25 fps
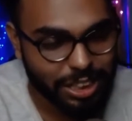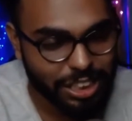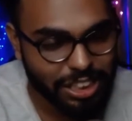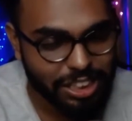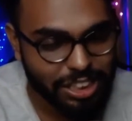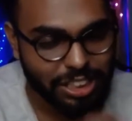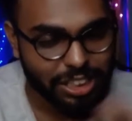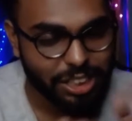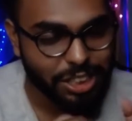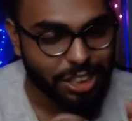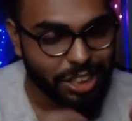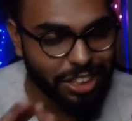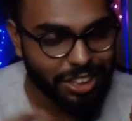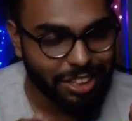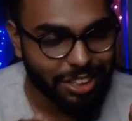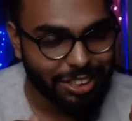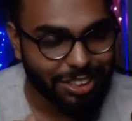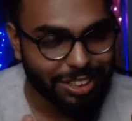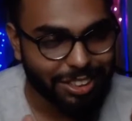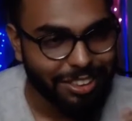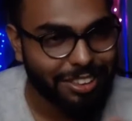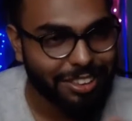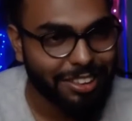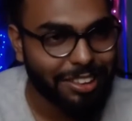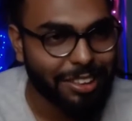
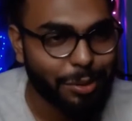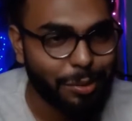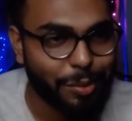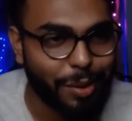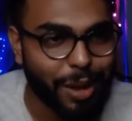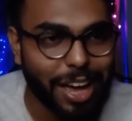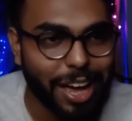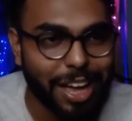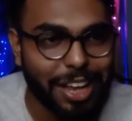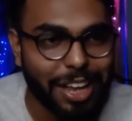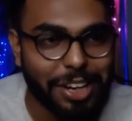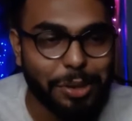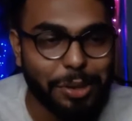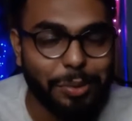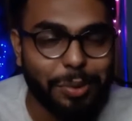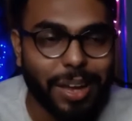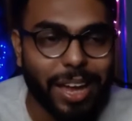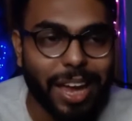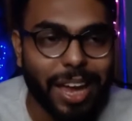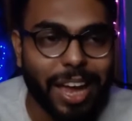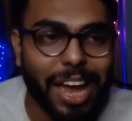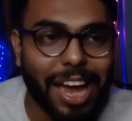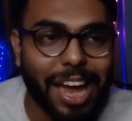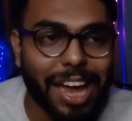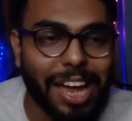thingy where you
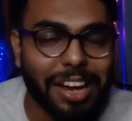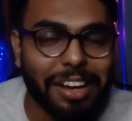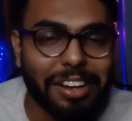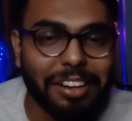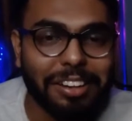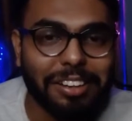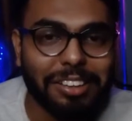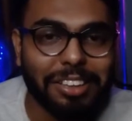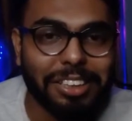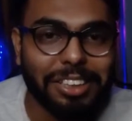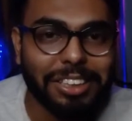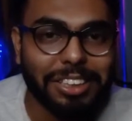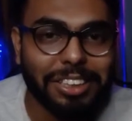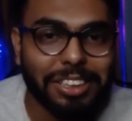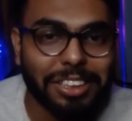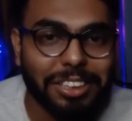can